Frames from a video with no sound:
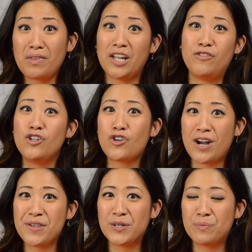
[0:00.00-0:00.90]
If you
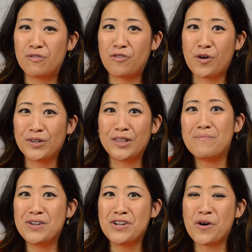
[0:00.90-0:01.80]
tried this before, let
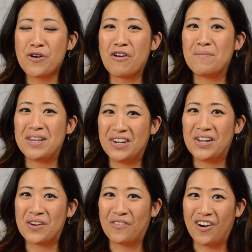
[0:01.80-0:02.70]
me know if I'm eating
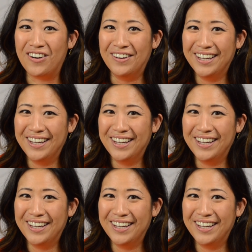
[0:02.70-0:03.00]
it wrong.